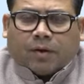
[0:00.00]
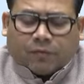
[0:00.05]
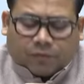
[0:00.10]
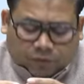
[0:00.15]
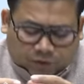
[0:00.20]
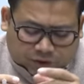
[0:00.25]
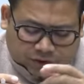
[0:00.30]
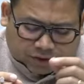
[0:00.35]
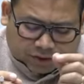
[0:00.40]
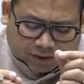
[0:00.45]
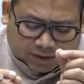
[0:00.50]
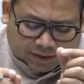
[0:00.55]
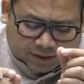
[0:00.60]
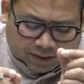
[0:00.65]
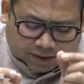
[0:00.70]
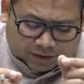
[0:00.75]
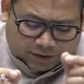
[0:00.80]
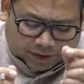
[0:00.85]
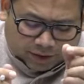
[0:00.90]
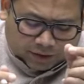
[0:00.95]
perforation is
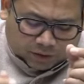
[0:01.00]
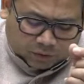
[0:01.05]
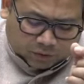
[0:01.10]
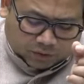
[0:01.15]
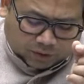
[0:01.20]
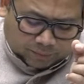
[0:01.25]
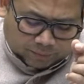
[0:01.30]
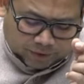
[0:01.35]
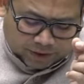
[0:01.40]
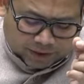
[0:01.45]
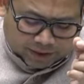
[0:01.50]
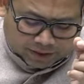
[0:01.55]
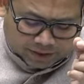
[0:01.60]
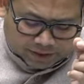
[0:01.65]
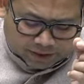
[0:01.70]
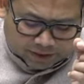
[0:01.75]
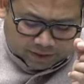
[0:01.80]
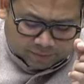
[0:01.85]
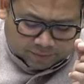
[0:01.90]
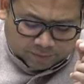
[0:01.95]
contained to the
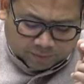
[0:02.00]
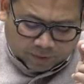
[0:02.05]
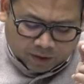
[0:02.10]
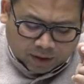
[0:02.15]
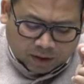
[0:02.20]
mediastinum,